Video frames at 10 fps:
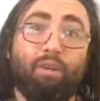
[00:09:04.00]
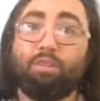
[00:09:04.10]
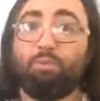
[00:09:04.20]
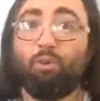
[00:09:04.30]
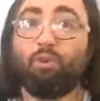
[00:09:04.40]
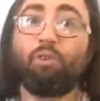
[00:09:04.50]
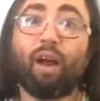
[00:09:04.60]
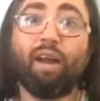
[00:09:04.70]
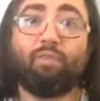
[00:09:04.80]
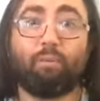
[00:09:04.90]
smoother
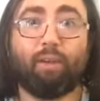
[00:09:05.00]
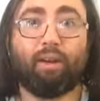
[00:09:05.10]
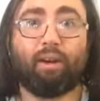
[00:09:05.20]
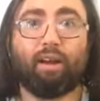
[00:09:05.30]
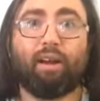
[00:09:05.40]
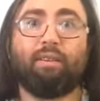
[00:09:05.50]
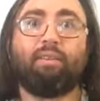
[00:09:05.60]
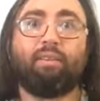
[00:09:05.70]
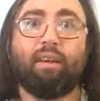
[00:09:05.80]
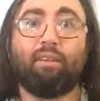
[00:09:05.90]
ride from here on out.
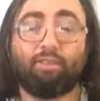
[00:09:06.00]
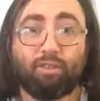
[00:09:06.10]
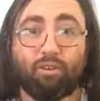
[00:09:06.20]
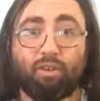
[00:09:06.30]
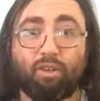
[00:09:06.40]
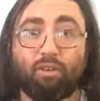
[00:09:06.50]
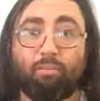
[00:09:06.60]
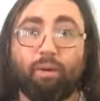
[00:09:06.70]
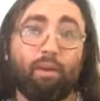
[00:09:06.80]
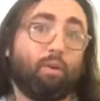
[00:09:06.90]
It certainly could
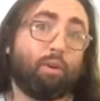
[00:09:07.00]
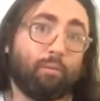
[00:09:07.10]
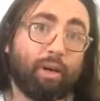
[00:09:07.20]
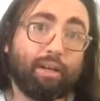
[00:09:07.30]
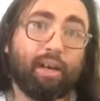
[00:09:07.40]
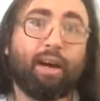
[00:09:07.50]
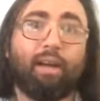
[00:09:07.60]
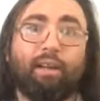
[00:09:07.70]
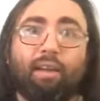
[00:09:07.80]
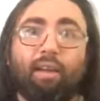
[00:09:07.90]
be, or it might
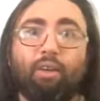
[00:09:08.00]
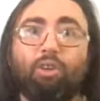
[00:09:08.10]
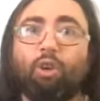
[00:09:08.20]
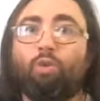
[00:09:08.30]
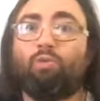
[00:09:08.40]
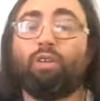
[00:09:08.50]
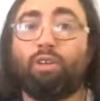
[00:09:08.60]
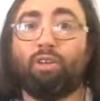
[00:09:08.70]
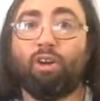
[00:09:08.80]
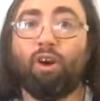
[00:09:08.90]
not. You don't
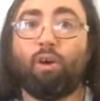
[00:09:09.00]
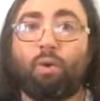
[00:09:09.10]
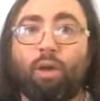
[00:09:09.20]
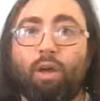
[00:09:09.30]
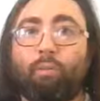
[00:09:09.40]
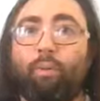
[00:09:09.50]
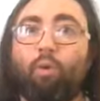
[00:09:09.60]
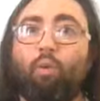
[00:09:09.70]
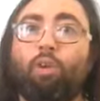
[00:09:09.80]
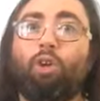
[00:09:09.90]
really know,
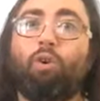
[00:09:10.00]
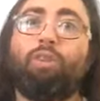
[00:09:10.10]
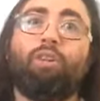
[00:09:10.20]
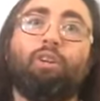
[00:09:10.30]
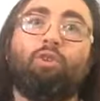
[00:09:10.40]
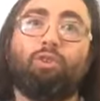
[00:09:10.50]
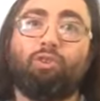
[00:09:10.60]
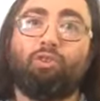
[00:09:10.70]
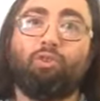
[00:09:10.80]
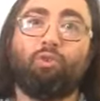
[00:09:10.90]
but the only thing you can
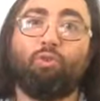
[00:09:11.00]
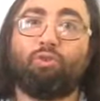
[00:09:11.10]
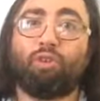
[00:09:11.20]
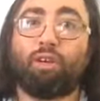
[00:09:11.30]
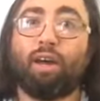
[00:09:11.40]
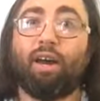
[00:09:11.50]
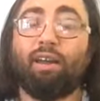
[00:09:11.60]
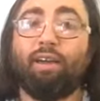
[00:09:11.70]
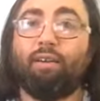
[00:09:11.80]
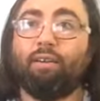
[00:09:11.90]
do to kind
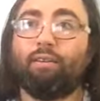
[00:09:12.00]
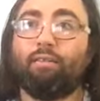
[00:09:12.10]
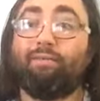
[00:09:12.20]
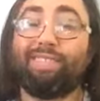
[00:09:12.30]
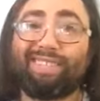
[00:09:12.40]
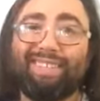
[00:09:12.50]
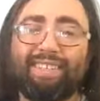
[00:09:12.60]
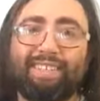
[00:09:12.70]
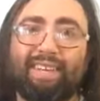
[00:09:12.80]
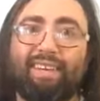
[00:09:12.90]
of
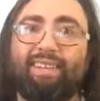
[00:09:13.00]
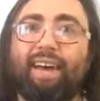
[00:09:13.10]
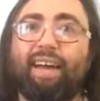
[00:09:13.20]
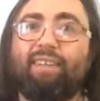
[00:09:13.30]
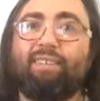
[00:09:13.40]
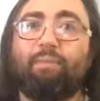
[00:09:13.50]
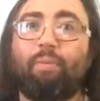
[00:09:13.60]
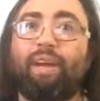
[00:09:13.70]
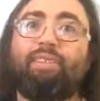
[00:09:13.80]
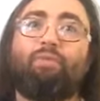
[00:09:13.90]
facilitate that and to
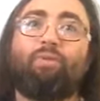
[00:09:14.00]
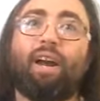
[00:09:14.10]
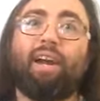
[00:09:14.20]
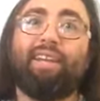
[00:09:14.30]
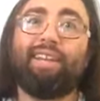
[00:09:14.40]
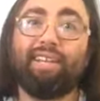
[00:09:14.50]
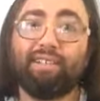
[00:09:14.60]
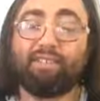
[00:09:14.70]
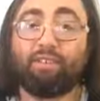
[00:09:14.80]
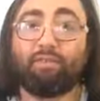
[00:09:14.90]
make the ride
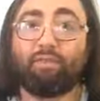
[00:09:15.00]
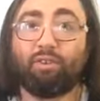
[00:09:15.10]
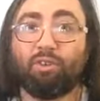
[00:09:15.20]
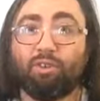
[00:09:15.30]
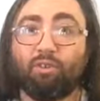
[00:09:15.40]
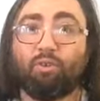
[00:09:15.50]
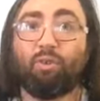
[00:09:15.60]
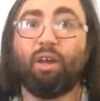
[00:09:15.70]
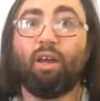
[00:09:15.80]
easier for you